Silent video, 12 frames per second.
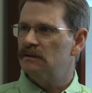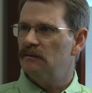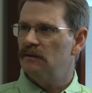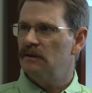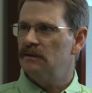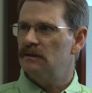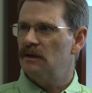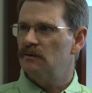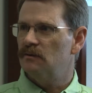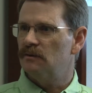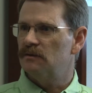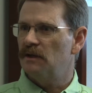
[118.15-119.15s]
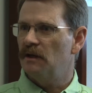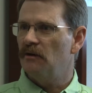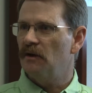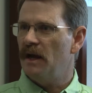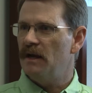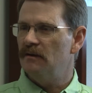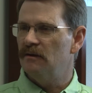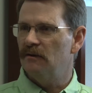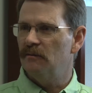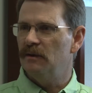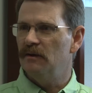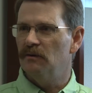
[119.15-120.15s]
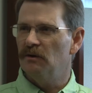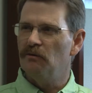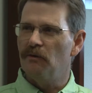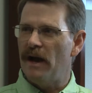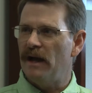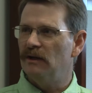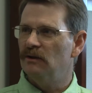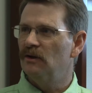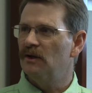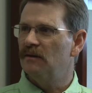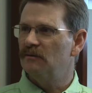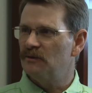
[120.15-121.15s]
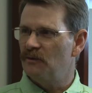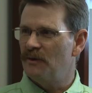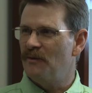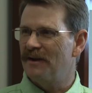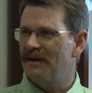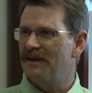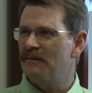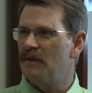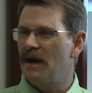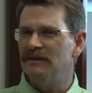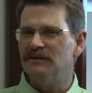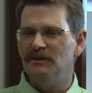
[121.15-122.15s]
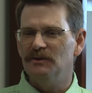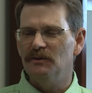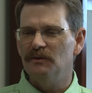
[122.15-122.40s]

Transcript: some of these things will segregate and they'll be real ragged looking, so we want to get them nice and